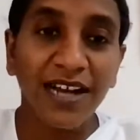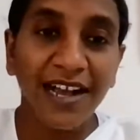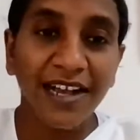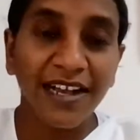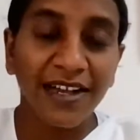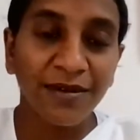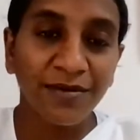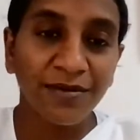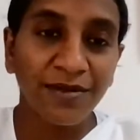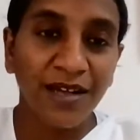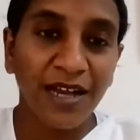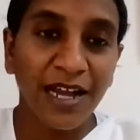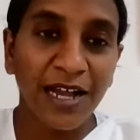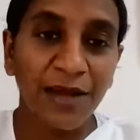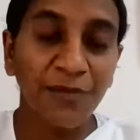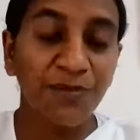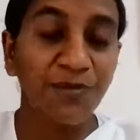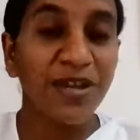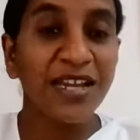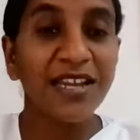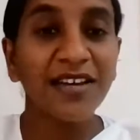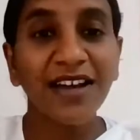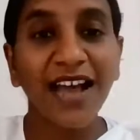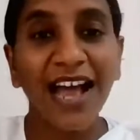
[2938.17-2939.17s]
I'm
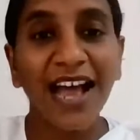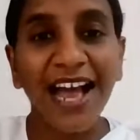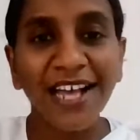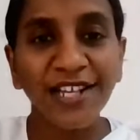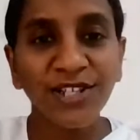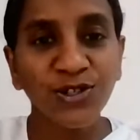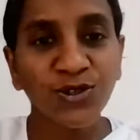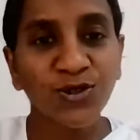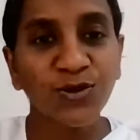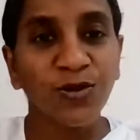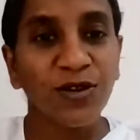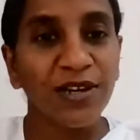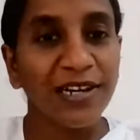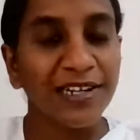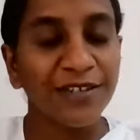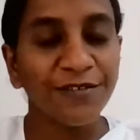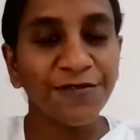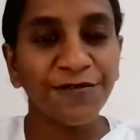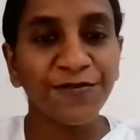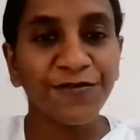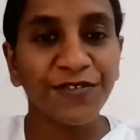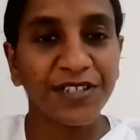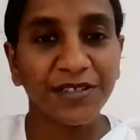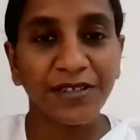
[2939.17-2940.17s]
being asked to
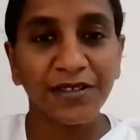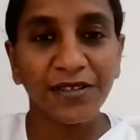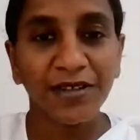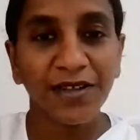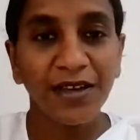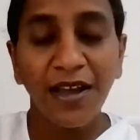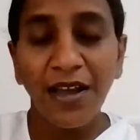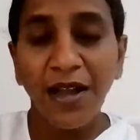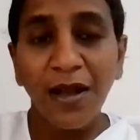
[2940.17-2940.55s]
lift it,